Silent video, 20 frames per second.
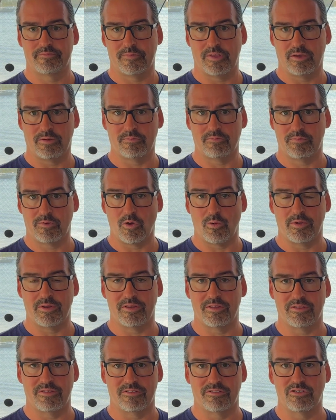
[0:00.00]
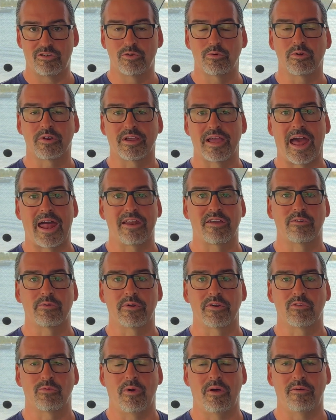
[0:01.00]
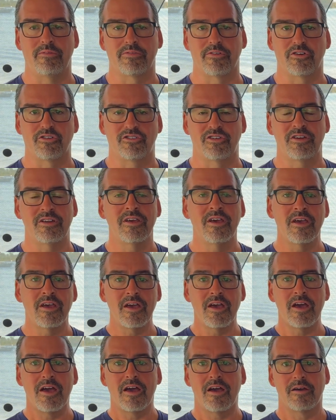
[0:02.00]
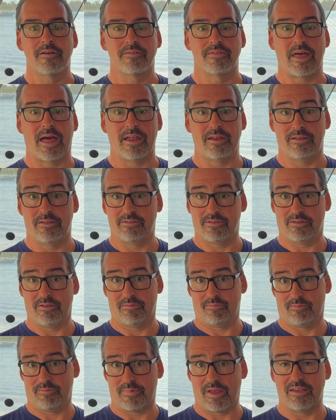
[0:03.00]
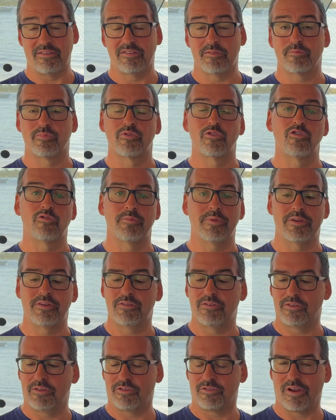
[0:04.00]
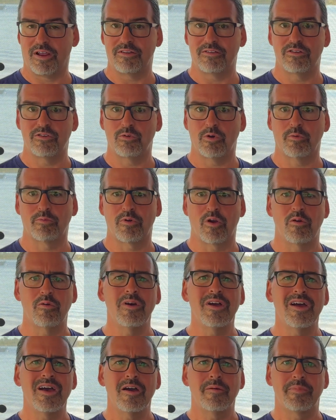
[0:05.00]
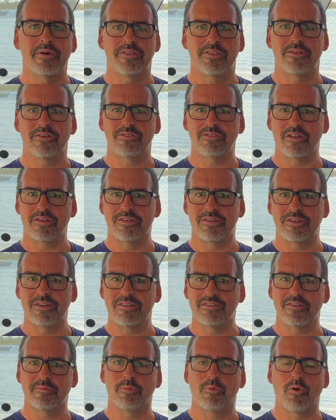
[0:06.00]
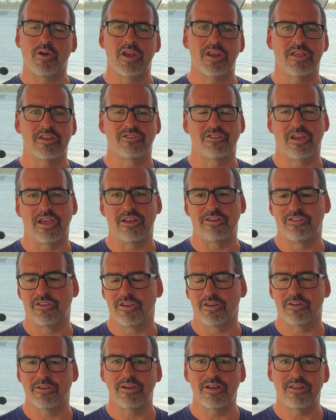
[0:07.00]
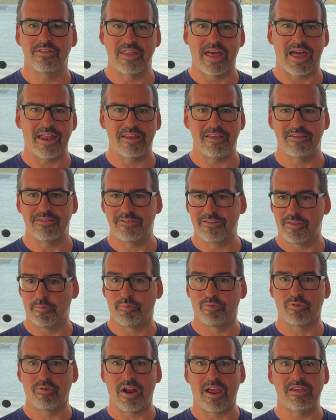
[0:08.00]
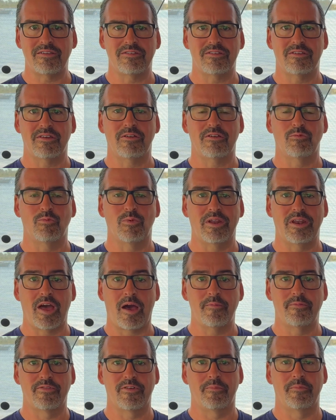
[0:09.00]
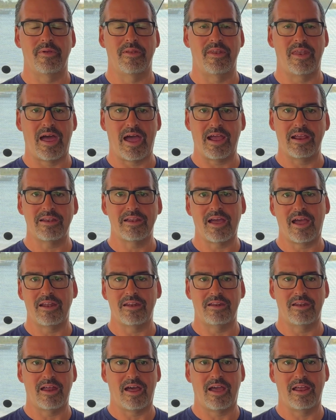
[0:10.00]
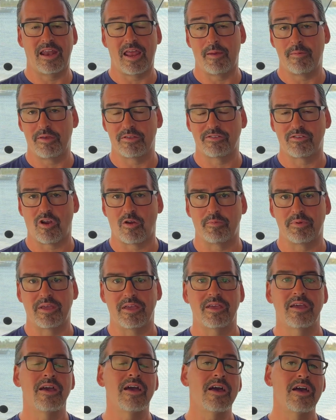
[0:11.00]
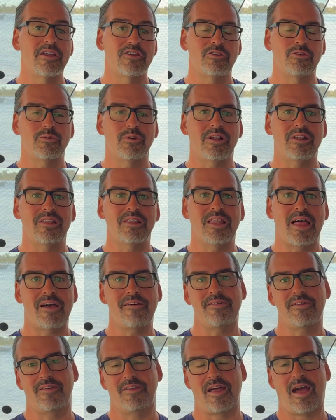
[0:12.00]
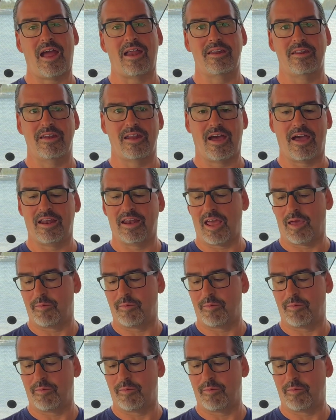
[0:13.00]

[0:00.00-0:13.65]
you know, going to this newer Category 12 version. That is a nice improvement to the Transit Duo Pro. But there's a disappointing change here, and that is the price went up from 9.99 MSRP to 11.99